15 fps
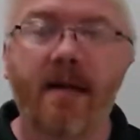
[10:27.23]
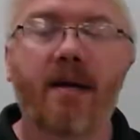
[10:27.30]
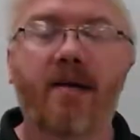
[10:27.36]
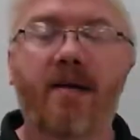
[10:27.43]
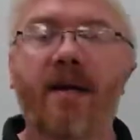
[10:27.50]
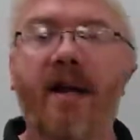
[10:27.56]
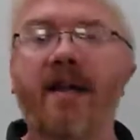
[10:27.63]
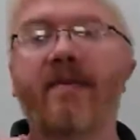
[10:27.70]
The
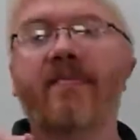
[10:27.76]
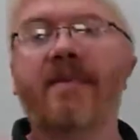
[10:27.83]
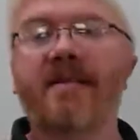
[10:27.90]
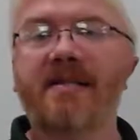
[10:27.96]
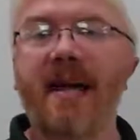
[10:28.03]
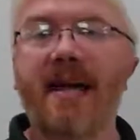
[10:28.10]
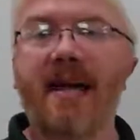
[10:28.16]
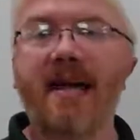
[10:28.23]
length of a
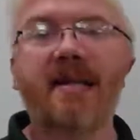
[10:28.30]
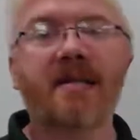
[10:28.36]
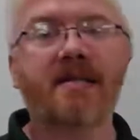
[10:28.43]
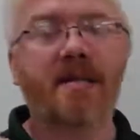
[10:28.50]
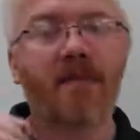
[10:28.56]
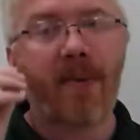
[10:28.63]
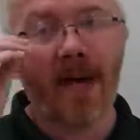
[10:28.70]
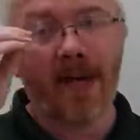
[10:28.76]
second is
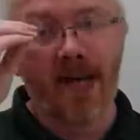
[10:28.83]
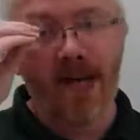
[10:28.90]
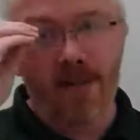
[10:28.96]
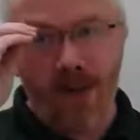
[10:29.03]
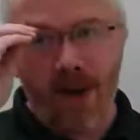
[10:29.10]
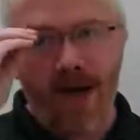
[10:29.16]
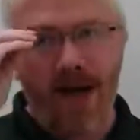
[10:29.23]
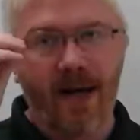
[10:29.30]
dependent
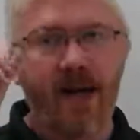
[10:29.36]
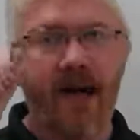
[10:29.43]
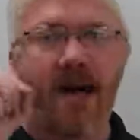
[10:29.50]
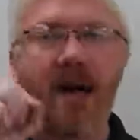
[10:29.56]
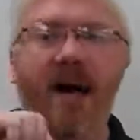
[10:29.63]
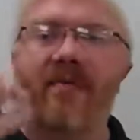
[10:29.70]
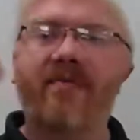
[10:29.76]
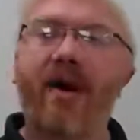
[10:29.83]
upon
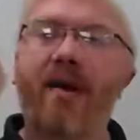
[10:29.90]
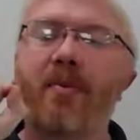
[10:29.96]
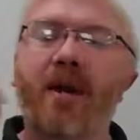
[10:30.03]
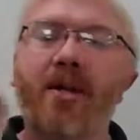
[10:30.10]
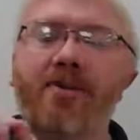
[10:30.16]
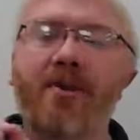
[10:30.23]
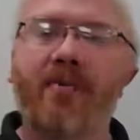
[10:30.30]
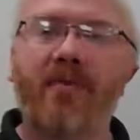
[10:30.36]
a
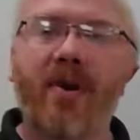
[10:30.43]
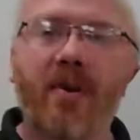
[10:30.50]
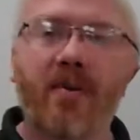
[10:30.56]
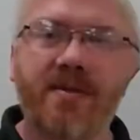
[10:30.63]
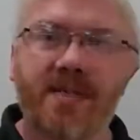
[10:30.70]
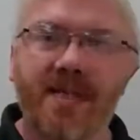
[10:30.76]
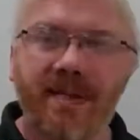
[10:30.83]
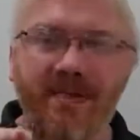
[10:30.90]
vibrational
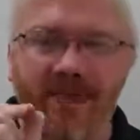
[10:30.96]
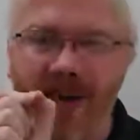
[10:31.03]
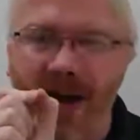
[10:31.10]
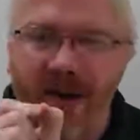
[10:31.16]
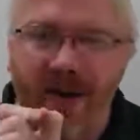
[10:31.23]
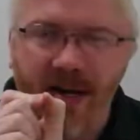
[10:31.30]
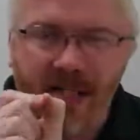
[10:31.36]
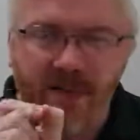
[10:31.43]
frequency, a
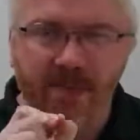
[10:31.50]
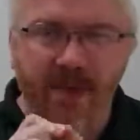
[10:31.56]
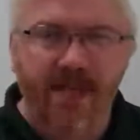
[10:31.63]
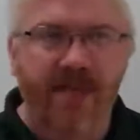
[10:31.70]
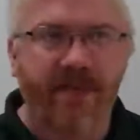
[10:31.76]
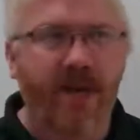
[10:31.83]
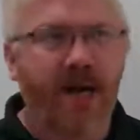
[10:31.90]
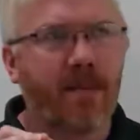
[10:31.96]
very
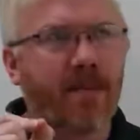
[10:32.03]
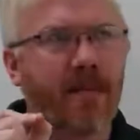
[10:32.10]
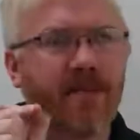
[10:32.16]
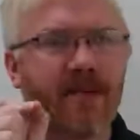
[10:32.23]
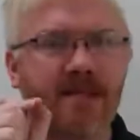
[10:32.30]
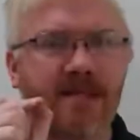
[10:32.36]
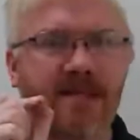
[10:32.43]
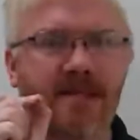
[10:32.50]
specific, I believe
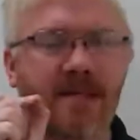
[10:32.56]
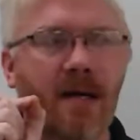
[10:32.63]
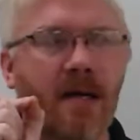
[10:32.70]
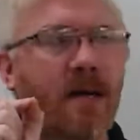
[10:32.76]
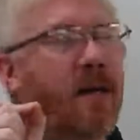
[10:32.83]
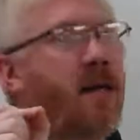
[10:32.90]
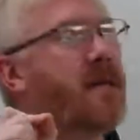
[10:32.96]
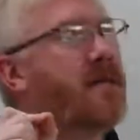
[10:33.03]
it's
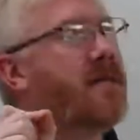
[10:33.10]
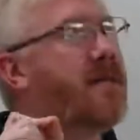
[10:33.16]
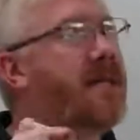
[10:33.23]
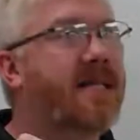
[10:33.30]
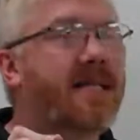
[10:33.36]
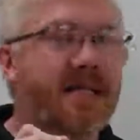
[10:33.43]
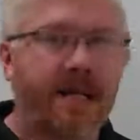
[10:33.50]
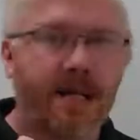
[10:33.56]

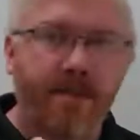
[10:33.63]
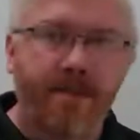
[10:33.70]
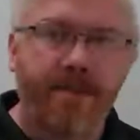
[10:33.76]
cesium,